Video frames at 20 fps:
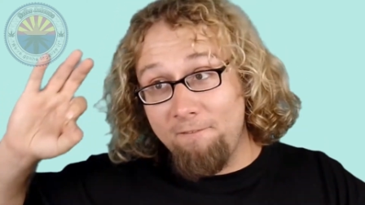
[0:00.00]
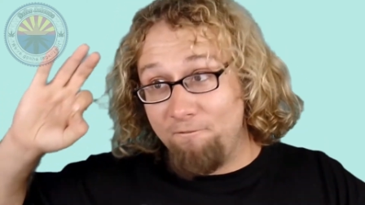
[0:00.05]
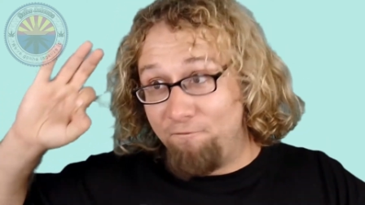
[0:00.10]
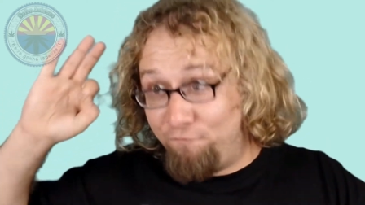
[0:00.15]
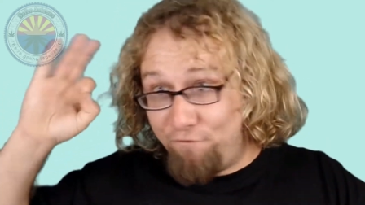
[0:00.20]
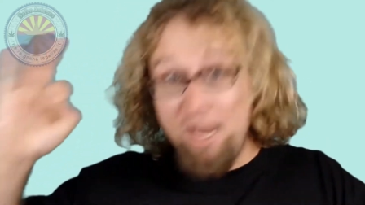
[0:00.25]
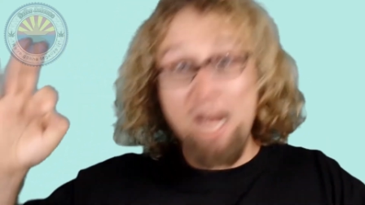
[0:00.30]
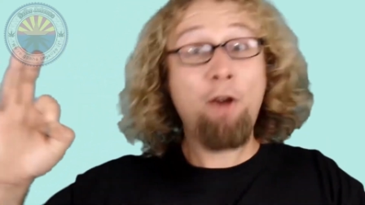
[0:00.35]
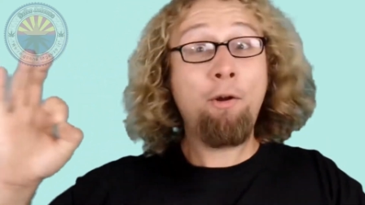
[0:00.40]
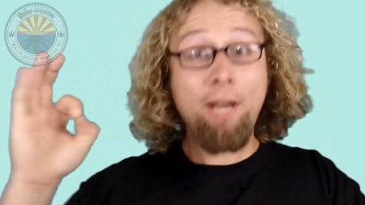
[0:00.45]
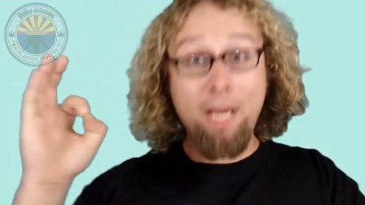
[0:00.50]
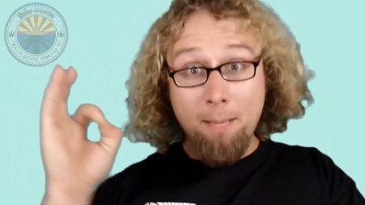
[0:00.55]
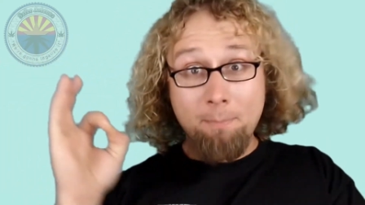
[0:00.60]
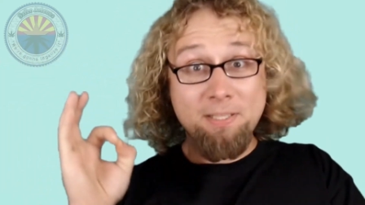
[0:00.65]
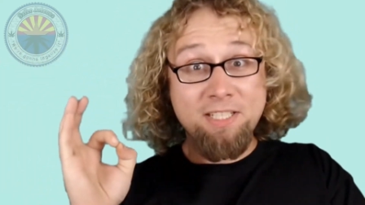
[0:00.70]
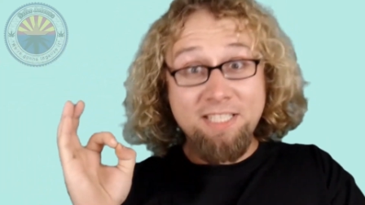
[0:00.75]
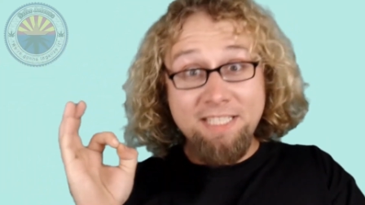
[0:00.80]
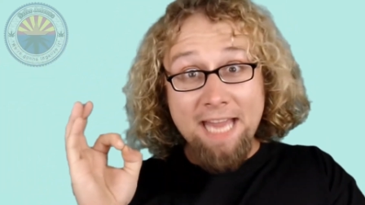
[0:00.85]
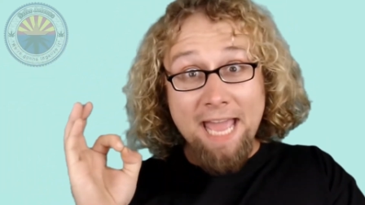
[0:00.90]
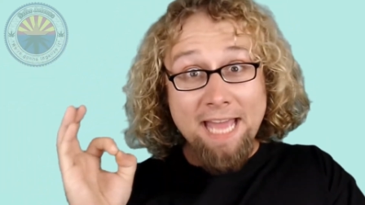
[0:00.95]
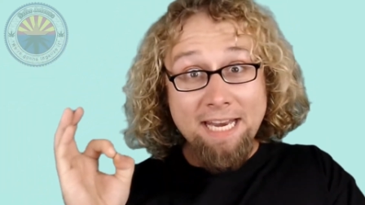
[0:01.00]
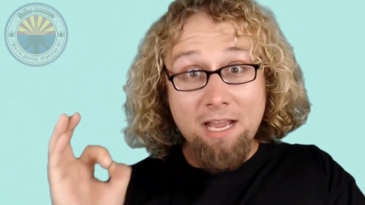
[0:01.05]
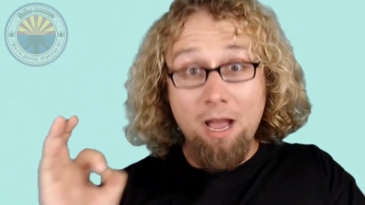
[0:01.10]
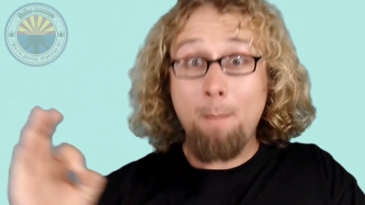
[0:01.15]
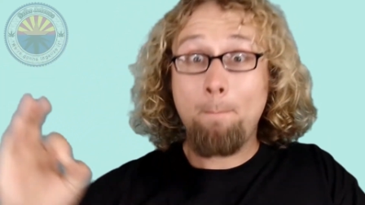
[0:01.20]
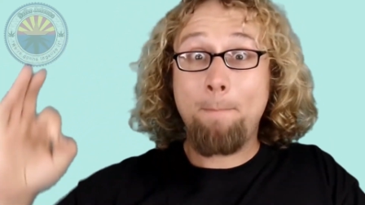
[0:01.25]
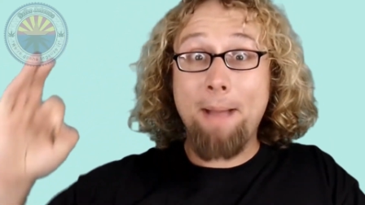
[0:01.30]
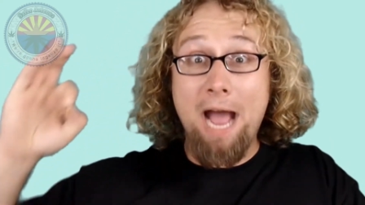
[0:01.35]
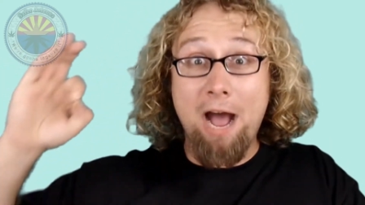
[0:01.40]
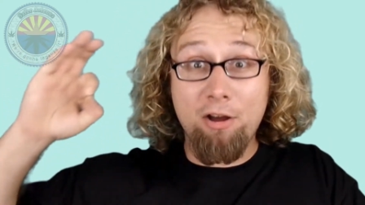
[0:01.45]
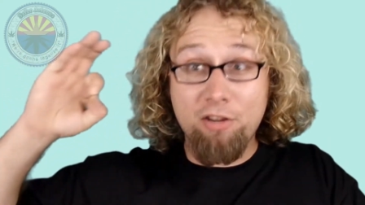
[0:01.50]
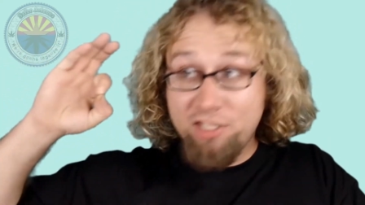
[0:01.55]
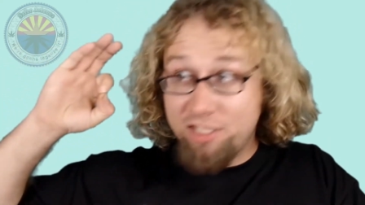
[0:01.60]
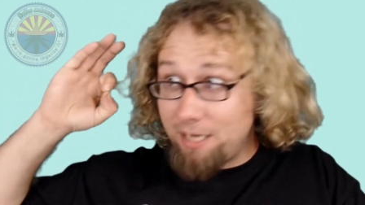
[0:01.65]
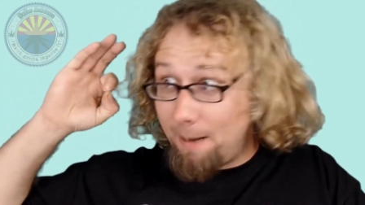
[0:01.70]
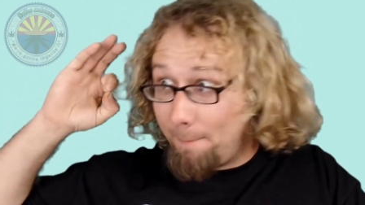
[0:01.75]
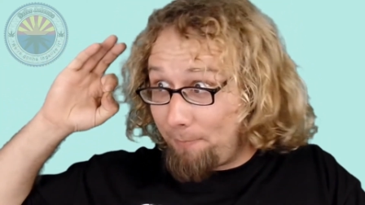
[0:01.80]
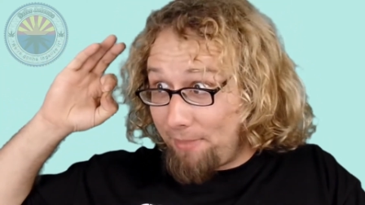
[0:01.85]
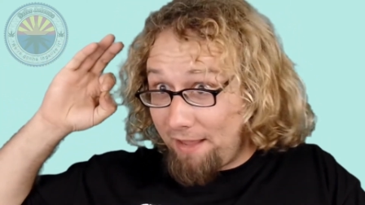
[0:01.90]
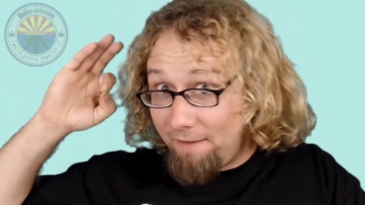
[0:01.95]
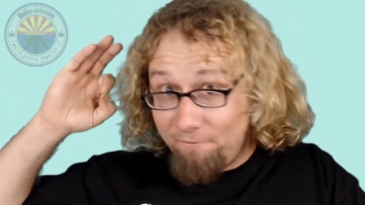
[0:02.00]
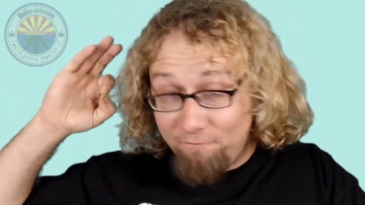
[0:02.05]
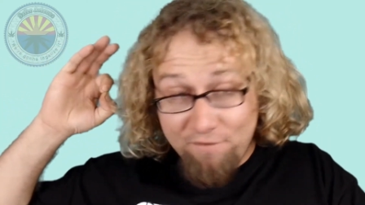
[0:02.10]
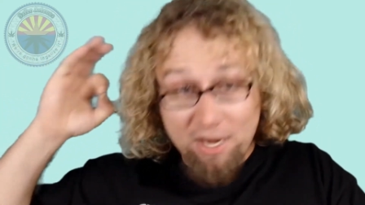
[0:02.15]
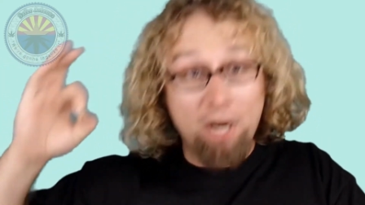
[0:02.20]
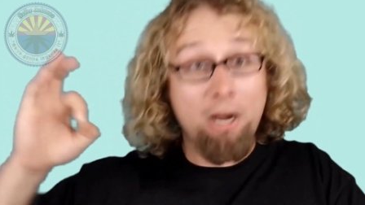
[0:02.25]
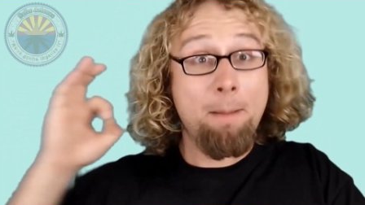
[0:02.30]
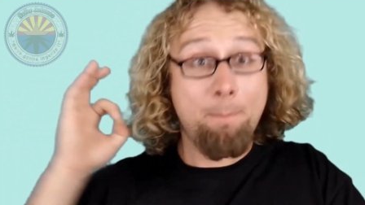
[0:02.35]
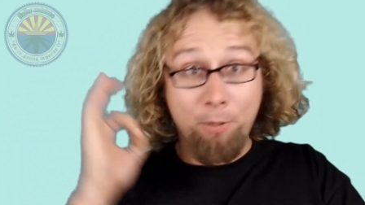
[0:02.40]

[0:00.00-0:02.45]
very upset about something very